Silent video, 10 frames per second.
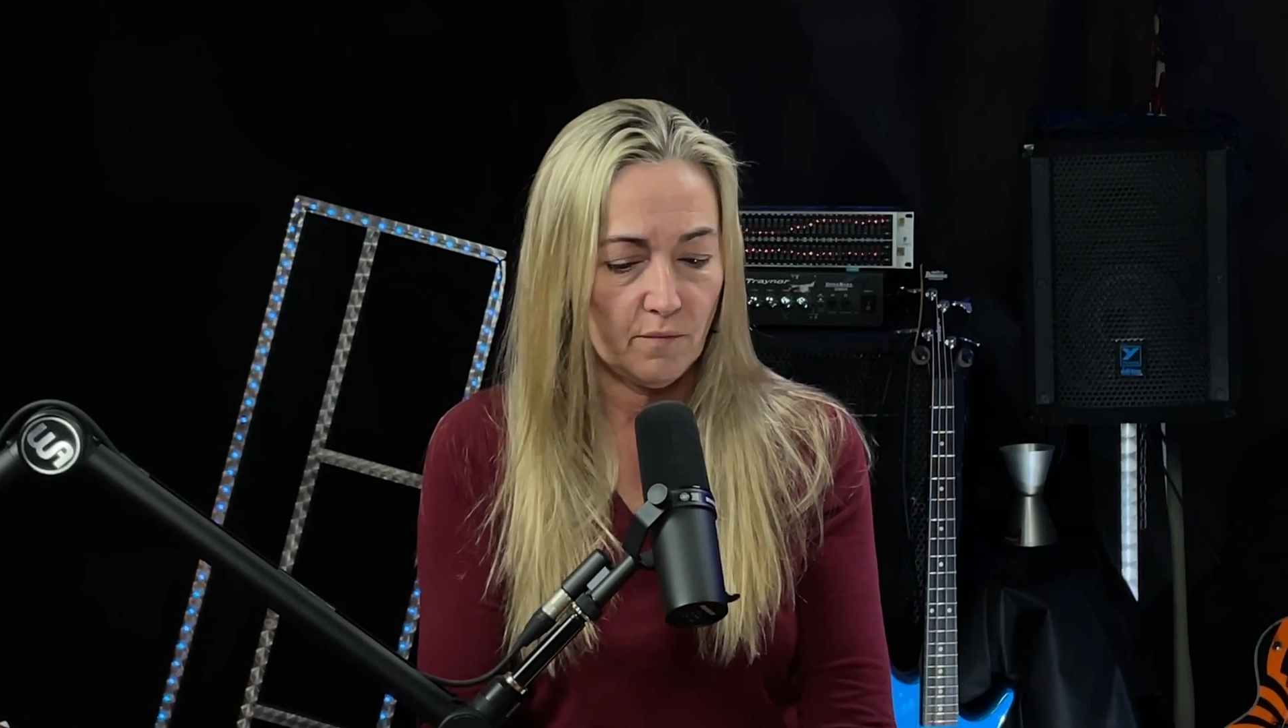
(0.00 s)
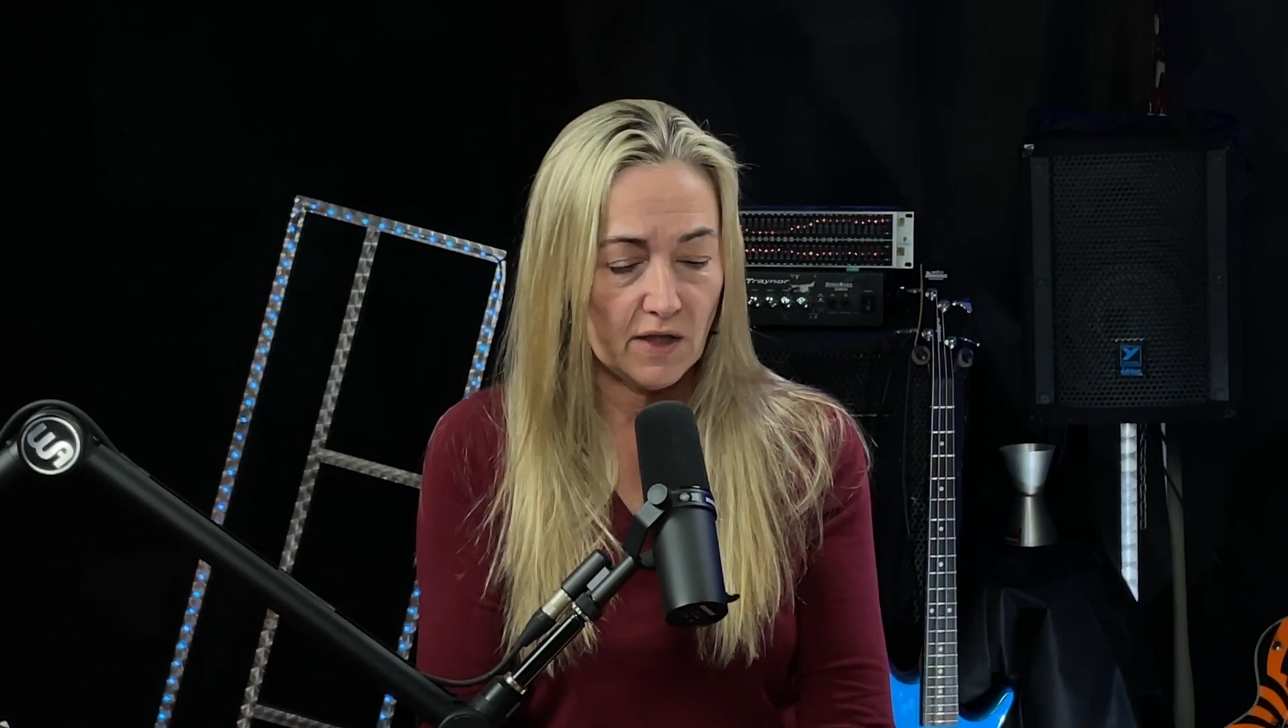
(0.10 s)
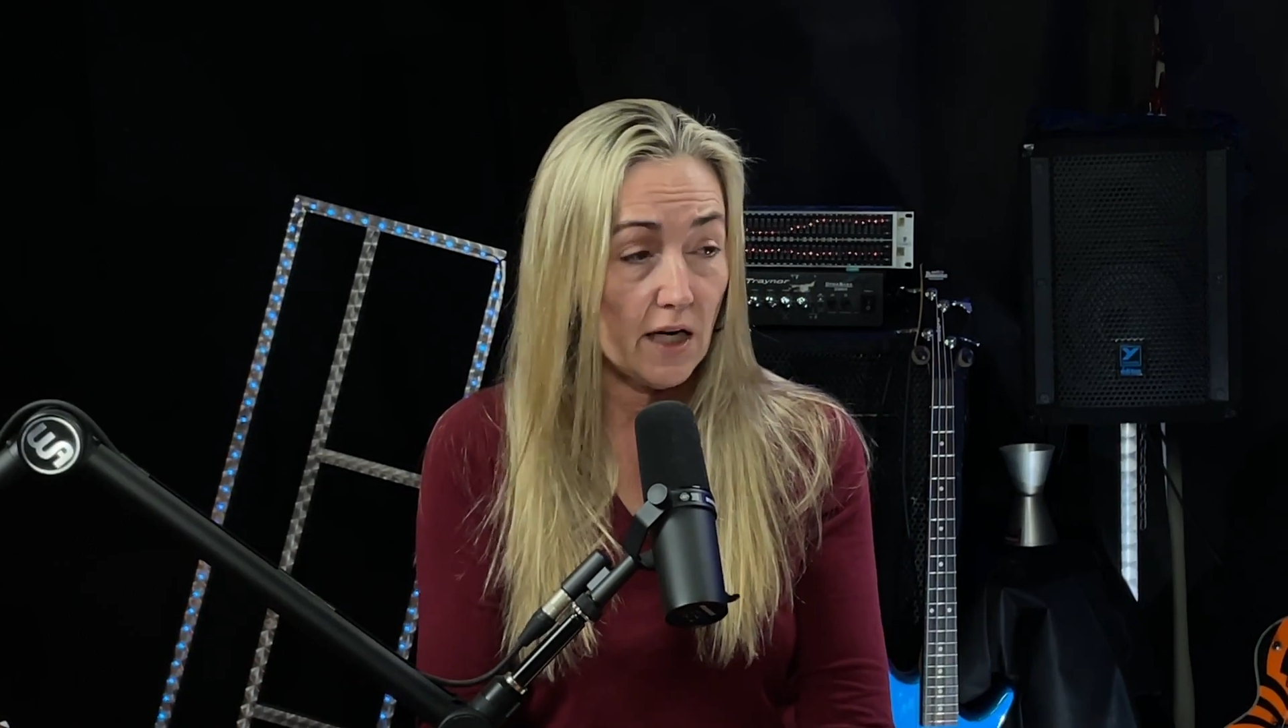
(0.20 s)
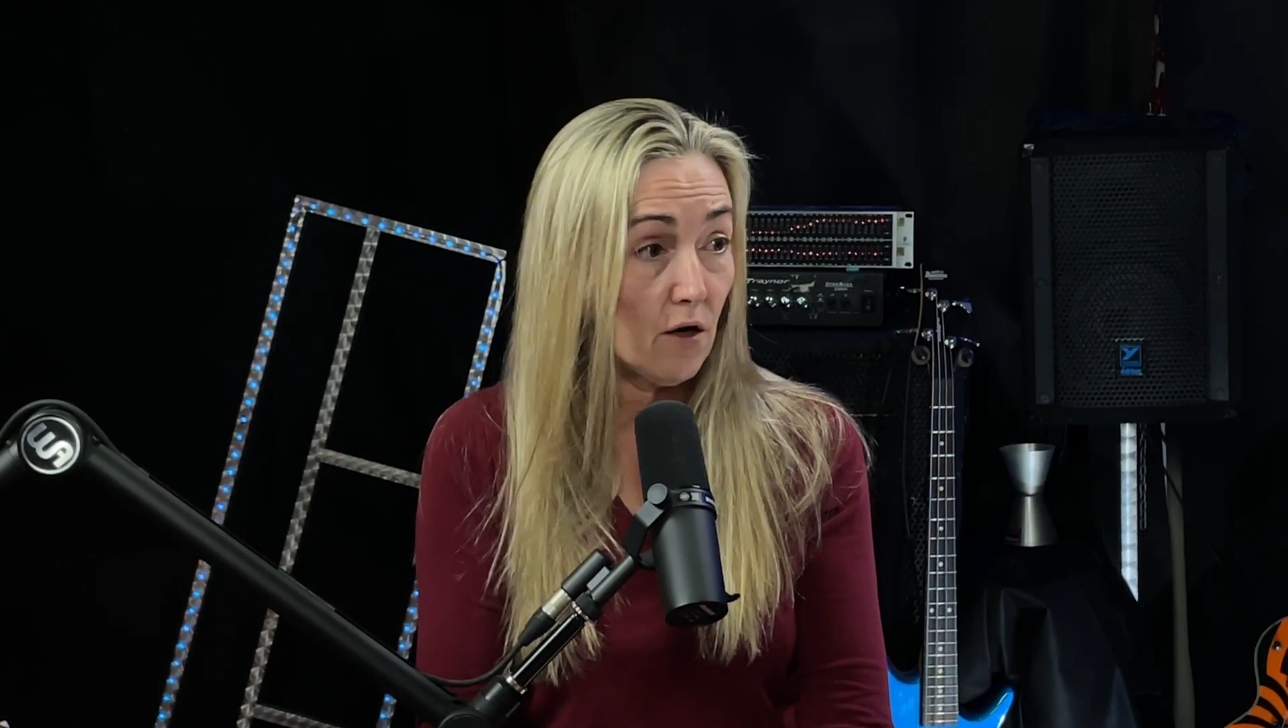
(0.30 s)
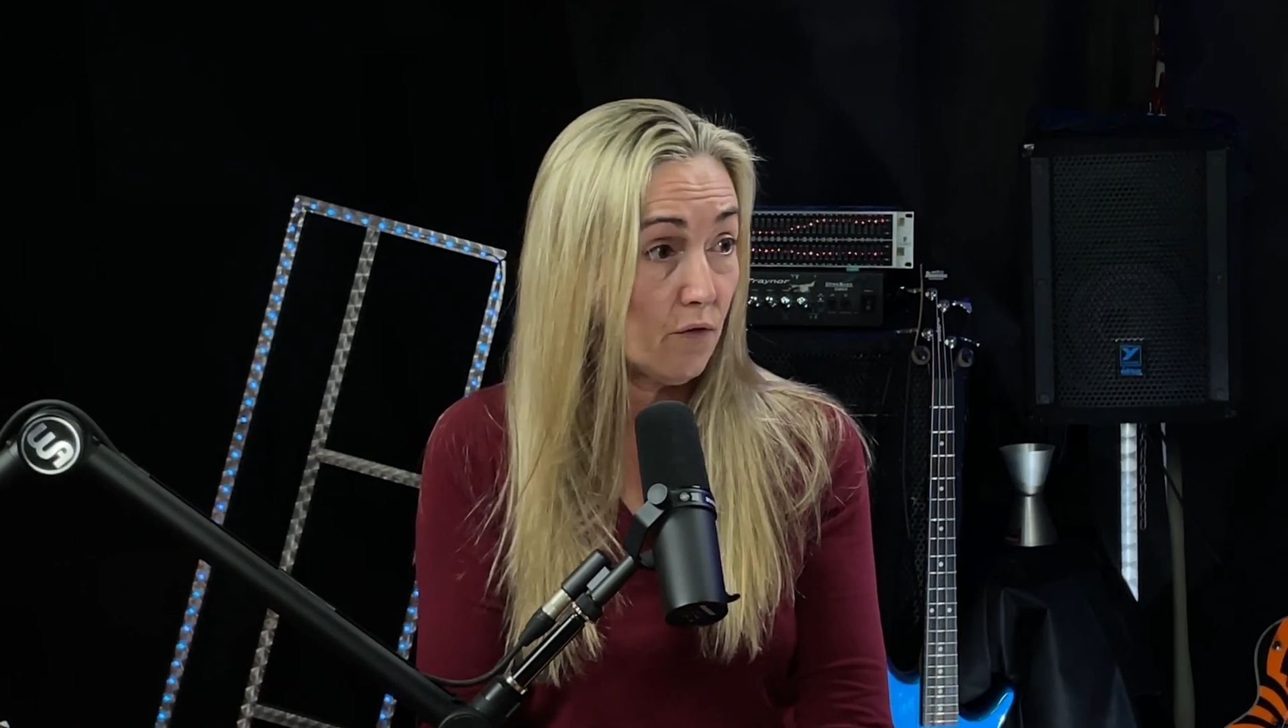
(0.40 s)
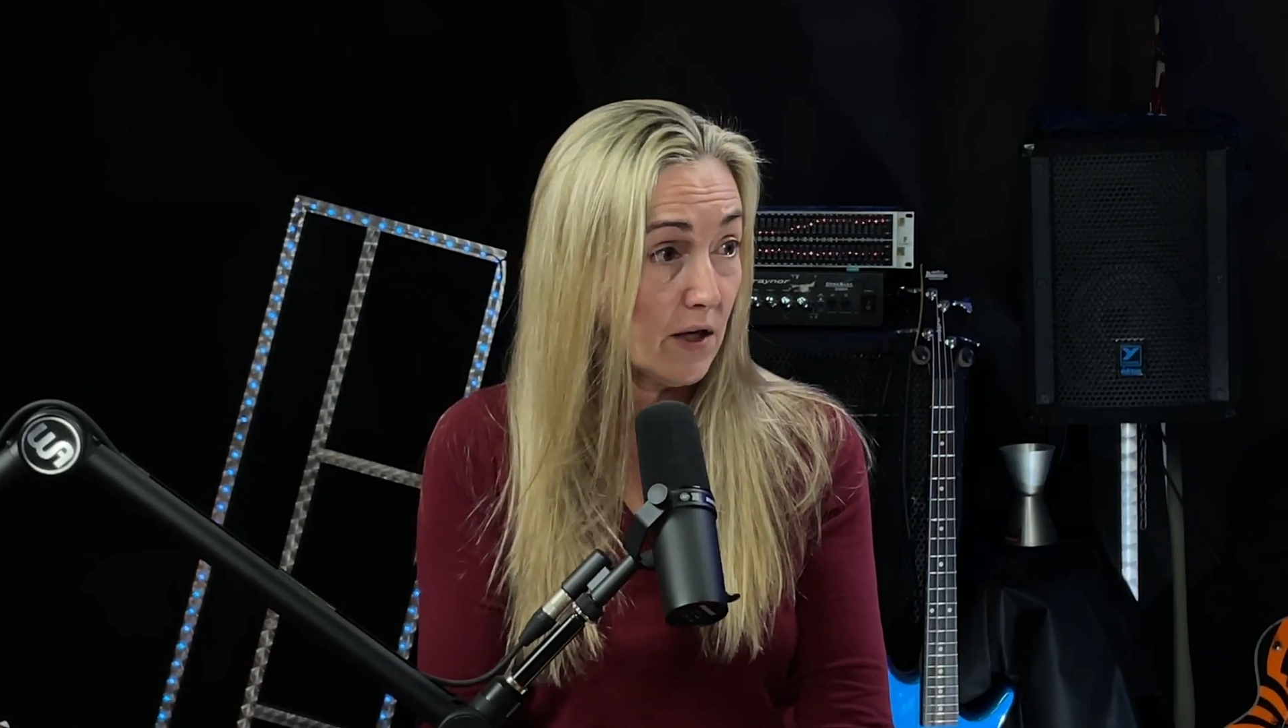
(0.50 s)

takeout